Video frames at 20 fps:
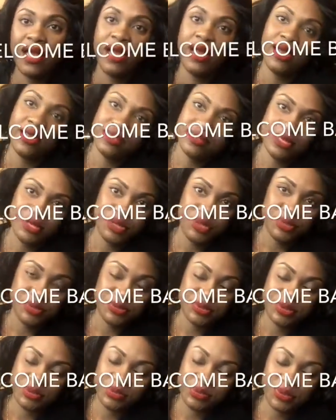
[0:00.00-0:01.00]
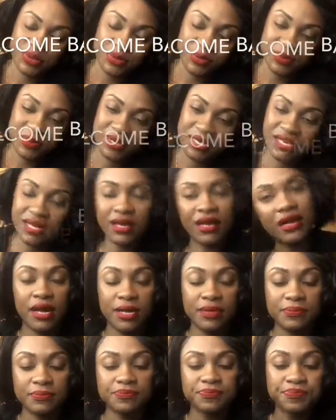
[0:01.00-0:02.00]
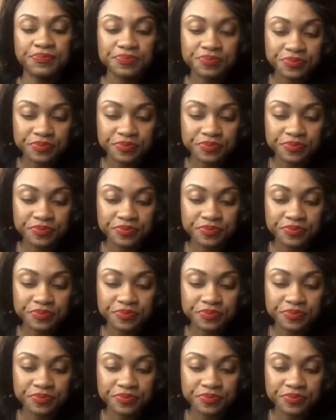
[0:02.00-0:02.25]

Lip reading: Hi there, YouTube. Um,